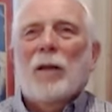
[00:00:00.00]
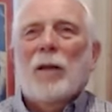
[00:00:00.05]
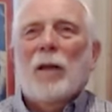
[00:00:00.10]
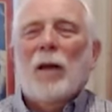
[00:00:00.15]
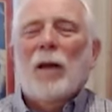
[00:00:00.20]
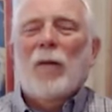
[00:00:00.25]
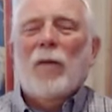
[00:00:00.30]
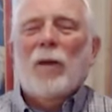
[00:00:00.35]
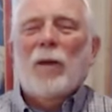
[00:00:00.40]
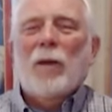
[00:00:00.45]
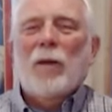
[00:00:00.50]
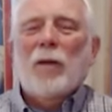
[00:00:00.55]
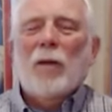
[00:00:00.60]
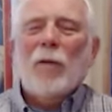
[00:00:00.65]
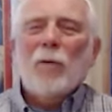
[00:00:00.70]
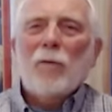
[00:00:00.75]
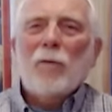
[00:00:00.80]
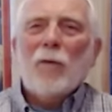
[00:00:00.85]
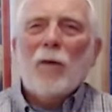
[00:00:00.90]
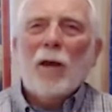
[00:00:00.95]
And then
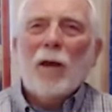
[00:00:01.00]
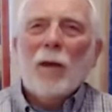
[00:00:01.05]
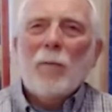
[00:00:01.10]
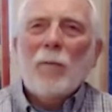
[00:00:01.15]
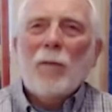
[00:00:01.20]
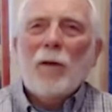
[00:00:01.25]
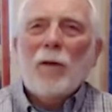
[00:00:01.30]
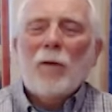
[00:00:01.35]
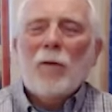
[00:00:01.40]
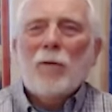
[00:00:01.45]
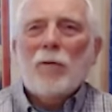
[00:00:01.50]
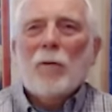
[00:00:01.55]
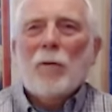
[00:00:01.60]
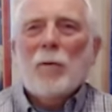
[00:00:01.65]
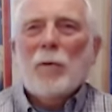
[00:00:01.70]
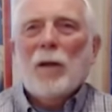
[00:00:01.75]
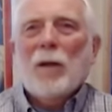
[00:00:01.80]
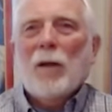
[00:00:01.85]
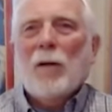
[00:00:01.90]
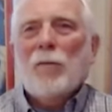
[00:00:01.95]
another time, you know,
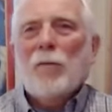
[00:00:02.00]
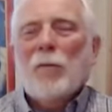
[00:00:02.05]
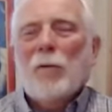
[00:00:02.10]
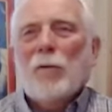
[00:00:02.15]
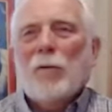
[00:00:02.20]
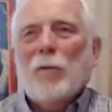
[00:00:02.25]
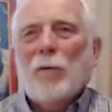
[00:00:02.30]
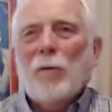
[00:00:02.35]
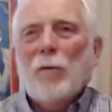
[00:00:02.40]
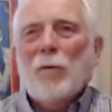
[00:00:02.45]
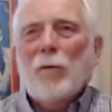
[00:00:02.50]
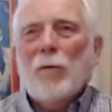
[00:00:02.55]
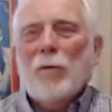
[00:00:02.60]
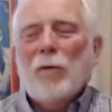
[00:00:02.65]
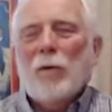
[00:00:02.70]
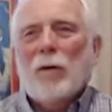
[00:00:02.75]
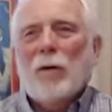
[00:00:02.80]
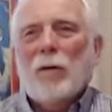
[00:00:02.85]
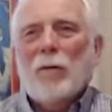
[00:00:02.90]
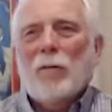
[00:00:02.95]
somebody offers you
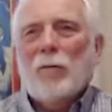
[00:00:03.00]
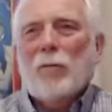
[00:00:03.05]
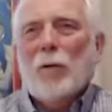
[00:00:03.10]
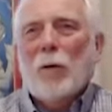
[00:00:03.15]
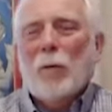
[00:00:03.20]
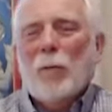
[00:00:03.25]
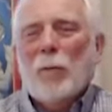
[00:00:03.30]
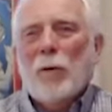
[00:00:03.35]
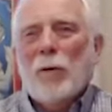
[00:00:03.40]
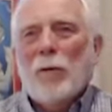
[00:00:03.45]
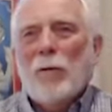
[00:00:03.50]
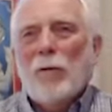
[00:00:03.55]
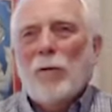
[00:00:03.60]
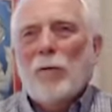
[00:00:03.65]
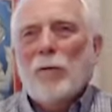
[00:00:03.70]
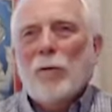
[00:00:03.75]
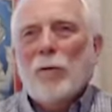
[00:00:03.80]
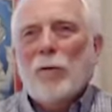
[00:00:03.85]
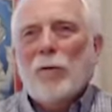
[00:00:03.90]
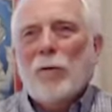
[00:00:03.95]
a strawberry
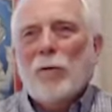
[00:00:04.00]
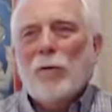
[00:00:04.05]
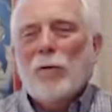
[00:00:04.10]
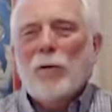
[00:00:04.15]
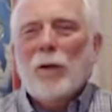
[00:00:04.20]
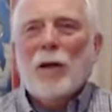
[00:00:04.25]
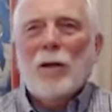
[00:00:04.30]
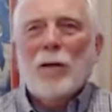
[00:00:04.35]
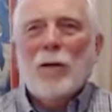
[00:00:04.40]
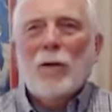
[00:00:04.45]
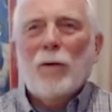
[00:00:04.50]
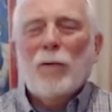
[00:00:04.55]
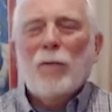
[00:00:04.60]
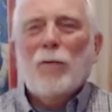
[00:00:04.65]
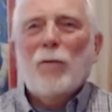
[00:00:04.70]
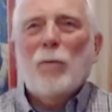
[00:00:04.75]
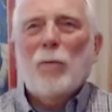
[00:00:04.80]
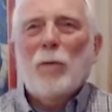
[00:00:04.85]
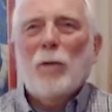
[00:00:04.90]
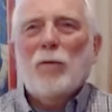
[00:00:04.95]
dessert that's got a little
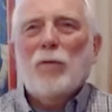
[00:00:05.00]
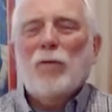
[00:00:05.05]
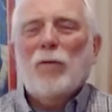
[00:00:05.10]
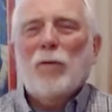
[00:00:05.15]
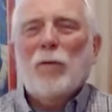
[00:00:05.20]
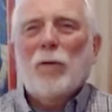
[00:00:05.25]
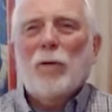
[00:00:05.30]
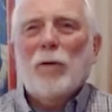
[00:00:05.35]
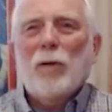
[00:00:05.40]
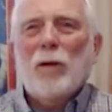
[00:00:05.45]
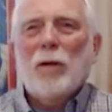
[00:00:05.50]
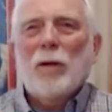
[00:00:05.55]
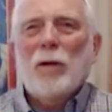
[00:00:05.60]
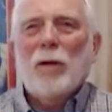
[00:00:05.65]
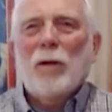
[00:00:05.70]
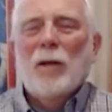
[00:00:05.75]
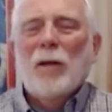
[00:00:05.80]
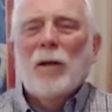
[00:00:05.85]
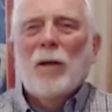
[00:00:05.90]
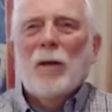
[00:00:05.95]
too much sugar in it.
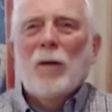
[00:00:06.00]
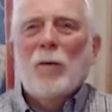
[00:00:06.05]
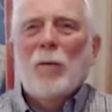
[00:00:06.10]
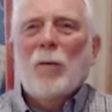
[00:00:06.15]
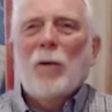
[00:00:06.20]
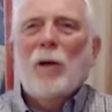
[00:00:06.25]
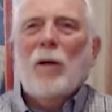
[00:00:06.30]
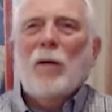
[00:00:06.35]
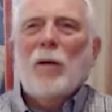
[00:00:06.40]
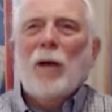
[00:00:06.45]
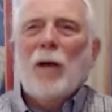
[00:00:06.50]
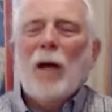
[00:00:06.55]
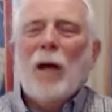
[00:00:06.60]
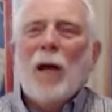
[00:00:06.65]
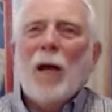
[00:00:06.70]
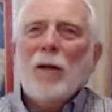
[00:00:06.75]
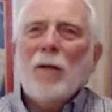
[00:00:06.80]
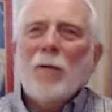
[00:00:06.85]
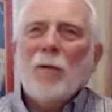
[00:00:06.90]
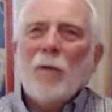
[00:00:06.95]
Well,
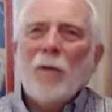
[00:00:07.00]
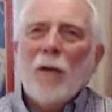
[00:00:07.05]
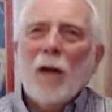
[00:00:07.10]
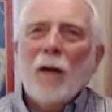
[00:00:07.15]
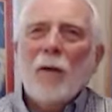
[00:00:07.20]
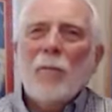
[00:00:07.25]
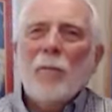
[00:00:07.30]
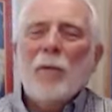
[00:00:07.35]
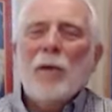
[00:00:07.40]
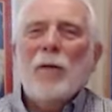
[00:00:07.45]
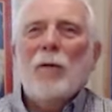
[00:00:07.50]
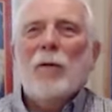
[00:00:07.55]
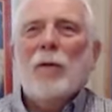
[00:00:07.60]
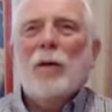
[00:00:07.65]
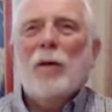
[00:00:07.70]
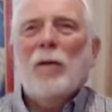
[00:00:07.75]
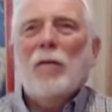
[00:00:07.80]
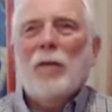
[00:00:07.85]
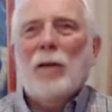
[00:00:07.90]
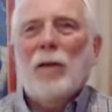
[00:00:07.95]
honor them and their
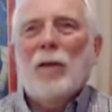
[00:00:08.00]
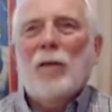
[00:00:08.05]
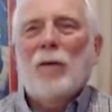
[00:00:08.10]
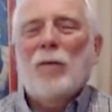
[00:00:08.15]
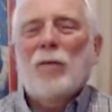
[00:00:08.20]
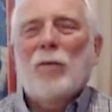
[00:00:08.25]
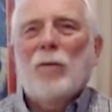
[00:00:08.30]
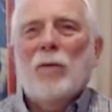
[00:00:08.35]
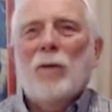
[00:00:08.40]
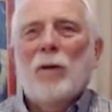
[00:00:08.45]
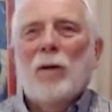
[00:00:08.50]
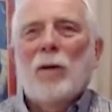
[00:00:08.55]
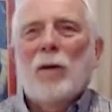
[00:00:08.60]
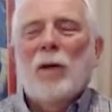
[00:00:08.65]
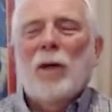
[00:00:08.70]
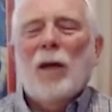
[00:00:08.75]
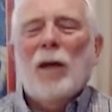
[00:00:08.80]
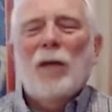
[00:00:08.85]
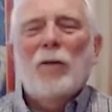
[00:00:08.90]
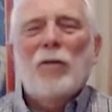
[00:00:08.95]
givingness
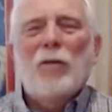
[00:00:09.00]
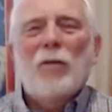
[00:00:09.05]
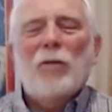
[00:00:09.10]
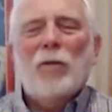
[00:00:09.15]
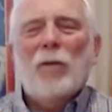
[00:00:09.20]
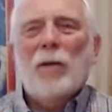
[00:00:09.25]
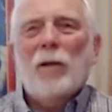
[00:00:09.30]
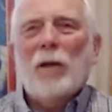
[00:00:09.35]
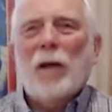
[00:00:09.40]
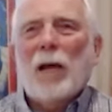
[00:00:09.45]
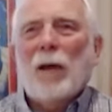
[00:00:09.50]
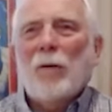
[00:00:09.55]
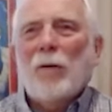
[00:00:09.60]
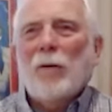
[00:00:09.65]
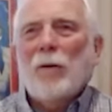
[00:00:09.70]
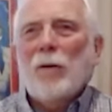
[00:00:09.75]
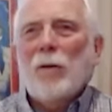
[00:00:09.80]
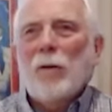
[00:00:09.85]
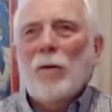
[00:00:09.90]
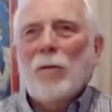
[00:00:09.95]
and just allow the
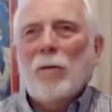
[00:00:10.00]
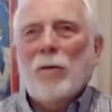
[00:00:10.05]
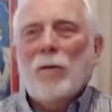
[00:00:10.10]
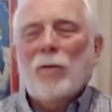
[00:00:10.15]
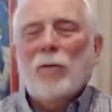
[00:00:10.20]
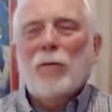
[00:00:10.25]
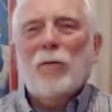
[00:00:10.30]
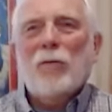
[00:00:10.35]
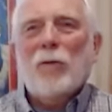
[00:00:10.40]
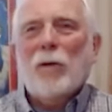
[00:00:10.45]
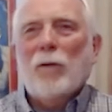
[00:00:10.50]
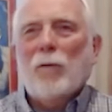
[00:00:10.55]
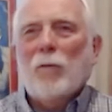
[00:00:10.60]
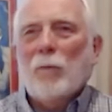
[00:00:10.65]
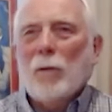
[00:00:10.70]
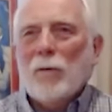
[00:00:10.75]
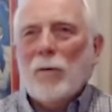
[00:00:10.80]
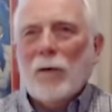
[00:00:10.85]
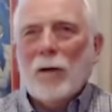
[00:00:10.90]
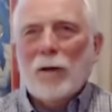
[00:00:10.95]
universe to
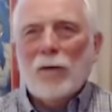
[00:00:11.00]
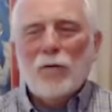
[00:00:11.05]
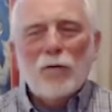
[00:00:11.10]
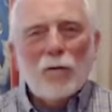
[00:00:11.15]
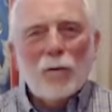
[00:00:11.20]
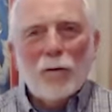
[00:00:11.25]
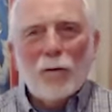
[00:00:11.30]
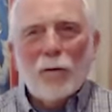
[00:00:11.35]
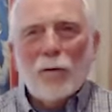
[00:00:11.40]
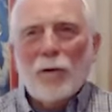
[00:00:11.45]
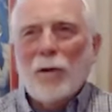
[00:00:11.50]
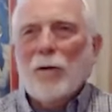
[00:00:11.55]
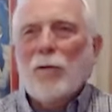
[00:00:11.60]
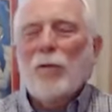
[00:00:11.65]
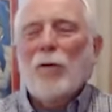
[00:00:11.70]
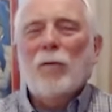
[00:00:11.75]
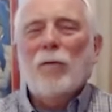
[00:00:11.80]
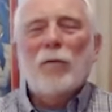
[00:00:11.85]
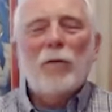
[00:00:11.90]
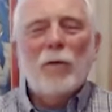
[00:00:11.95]
transmute that sugar and
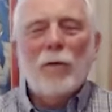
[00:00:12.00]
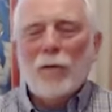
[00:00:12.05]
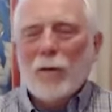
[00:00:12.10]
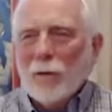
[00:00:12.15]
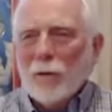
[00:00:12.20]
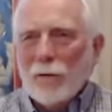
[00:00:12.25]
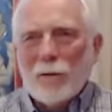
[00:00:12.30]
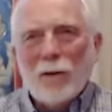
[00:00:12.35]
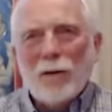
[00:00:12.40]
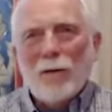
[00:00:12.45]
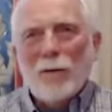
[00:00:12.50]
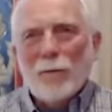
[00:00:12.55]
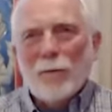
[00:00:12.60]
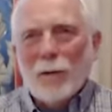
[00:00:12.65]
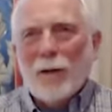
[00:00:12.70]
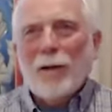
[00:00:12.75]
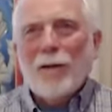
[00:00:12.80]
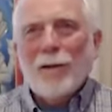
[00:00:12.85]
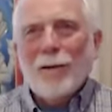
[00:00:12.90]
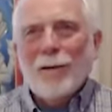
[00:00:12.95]
don't feel guilty,
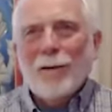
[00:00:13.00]
right?